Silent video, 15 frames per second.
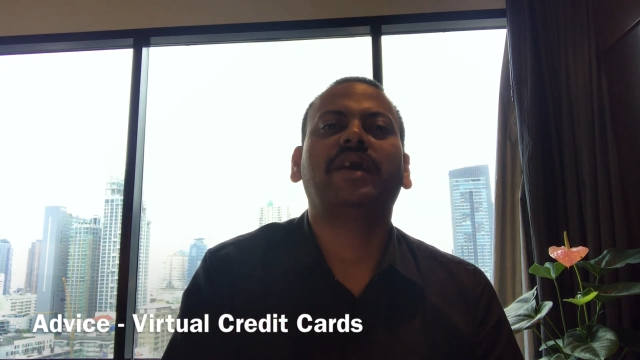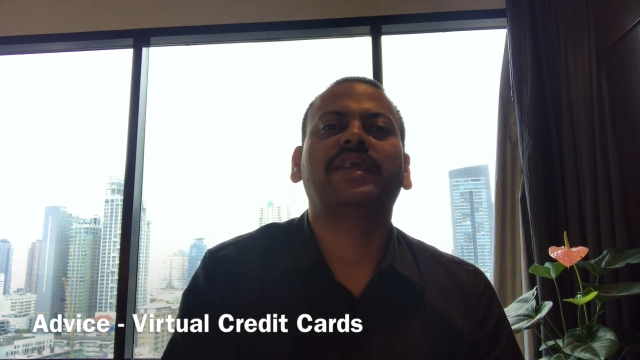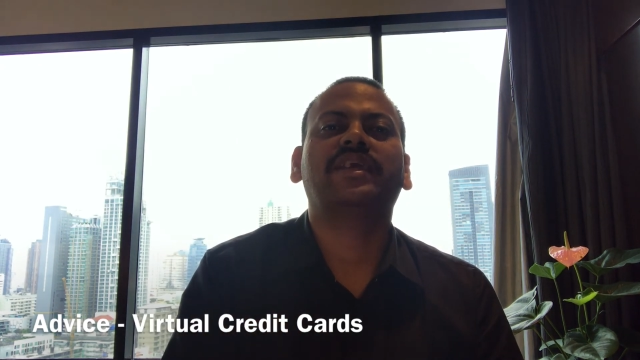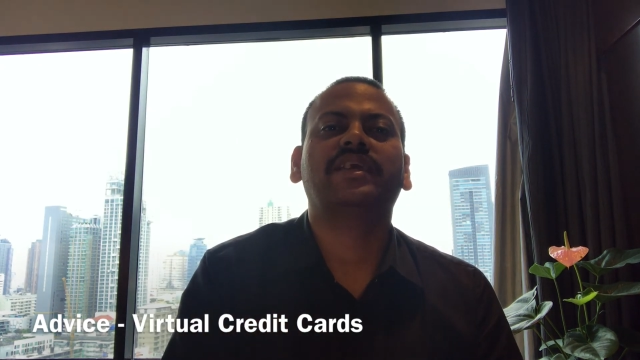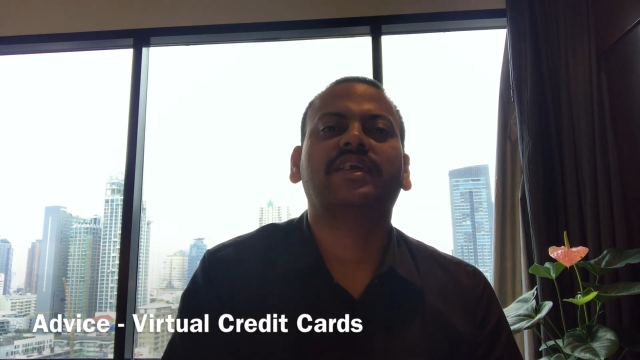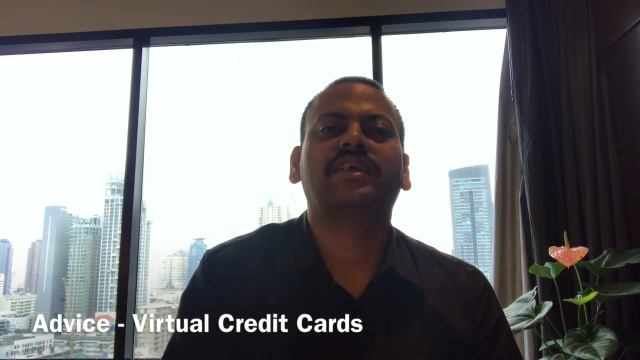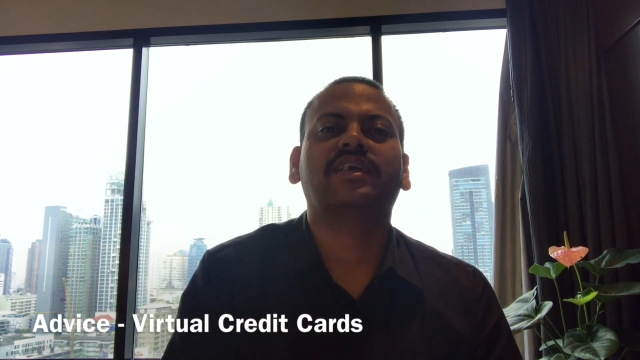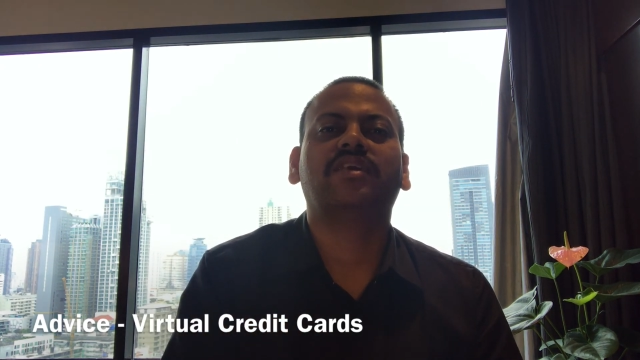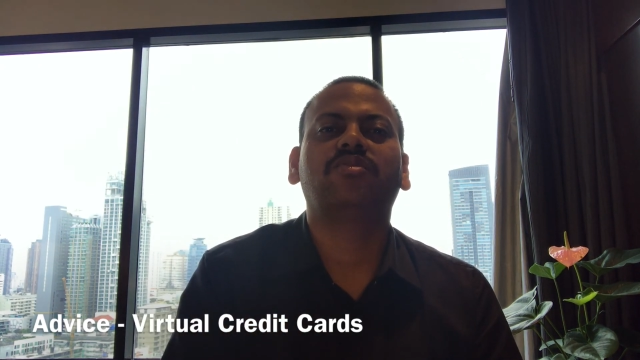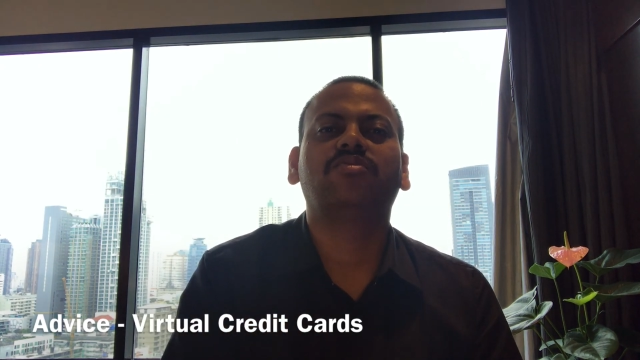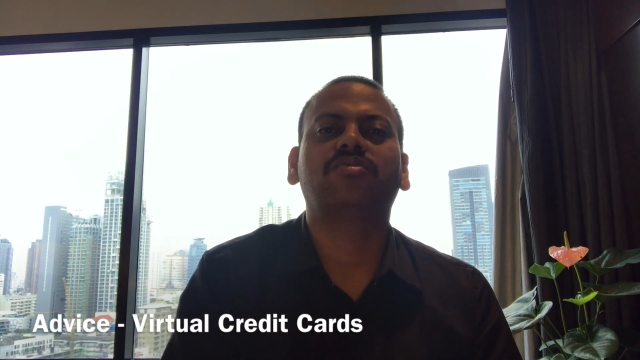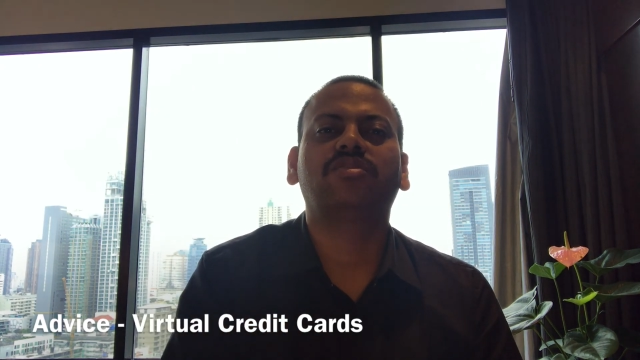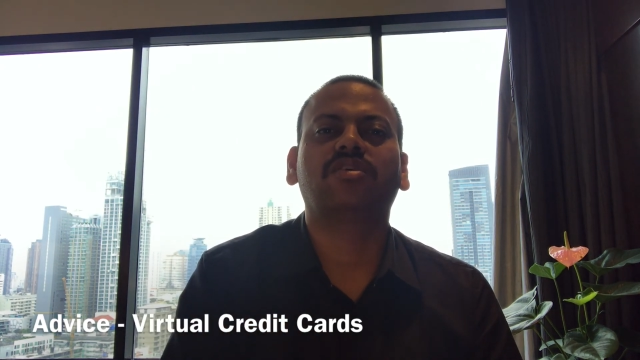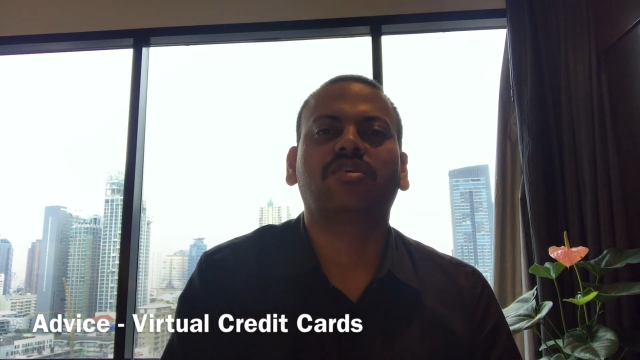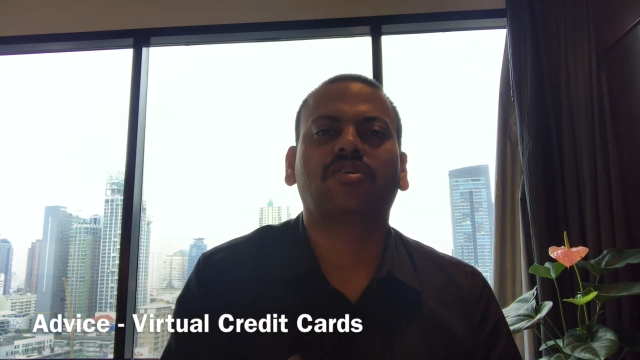banking
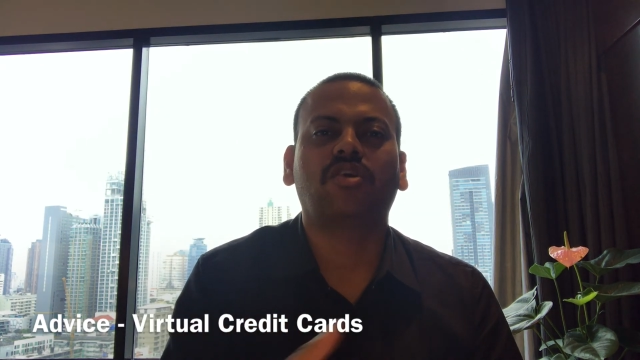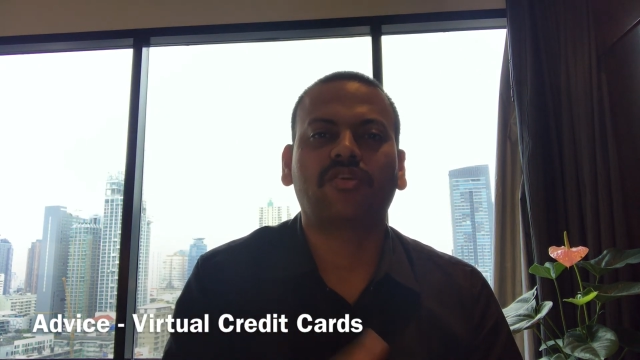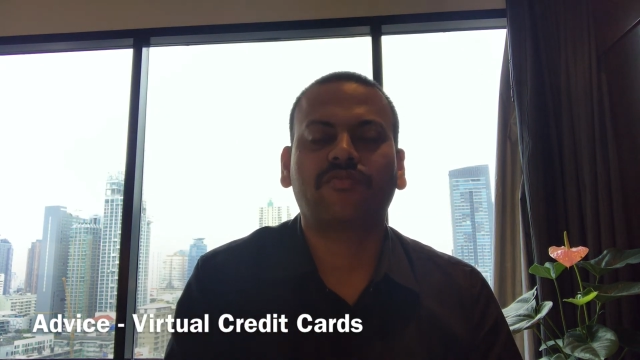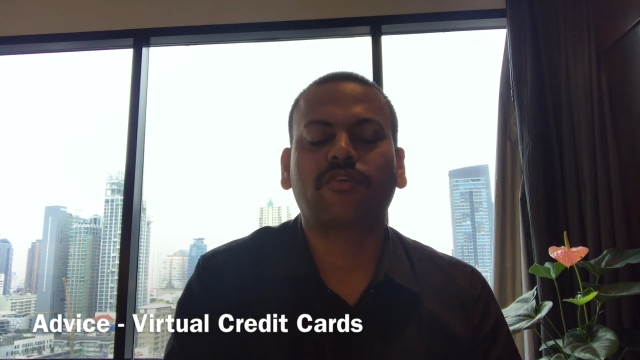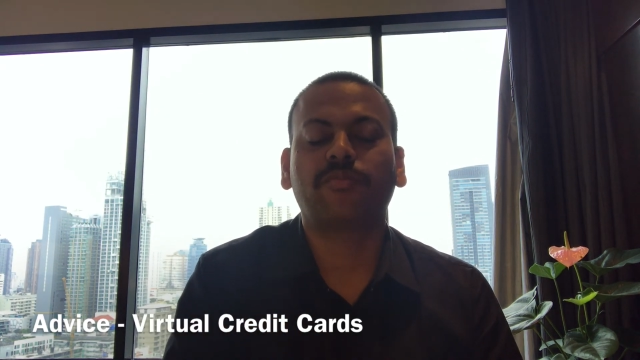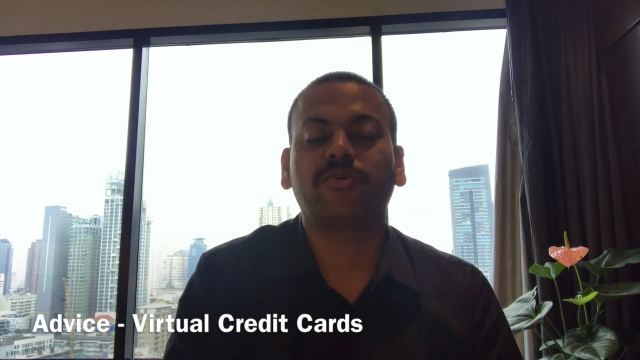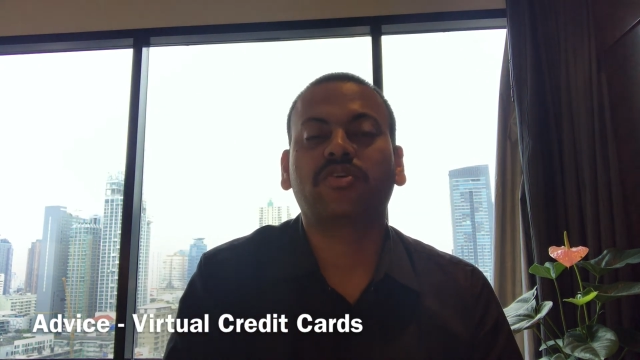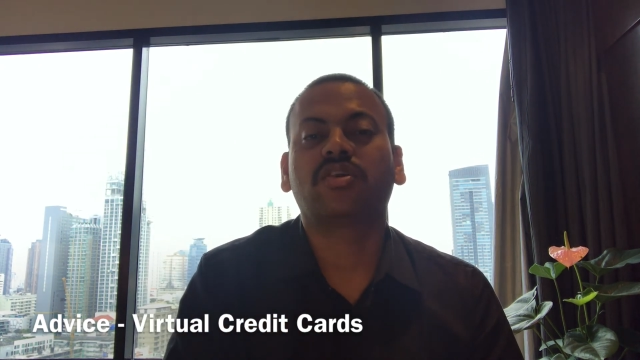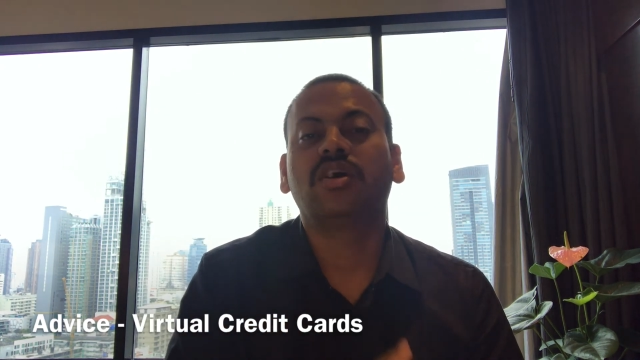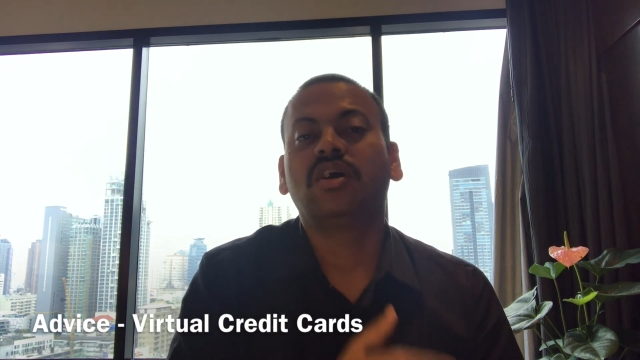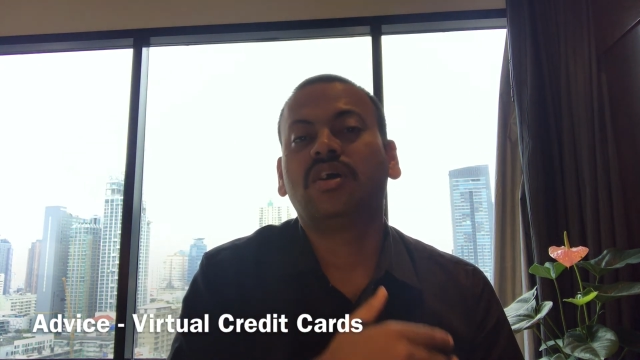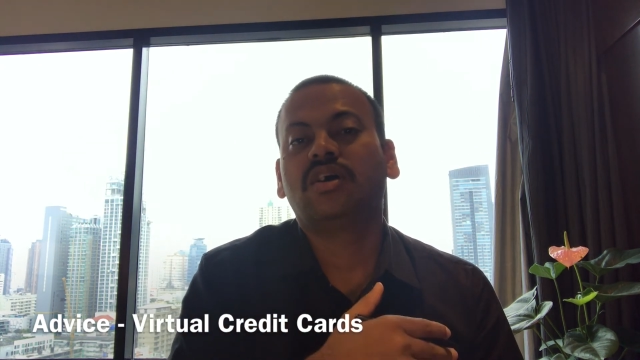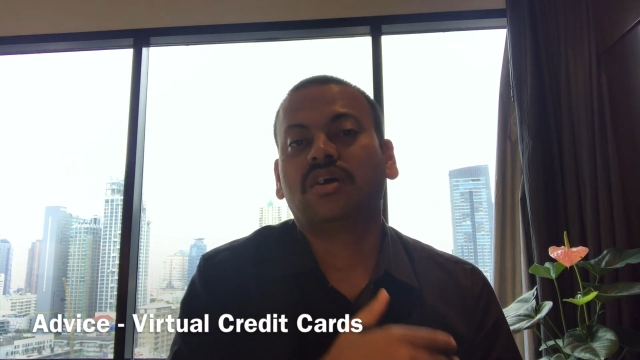account or from your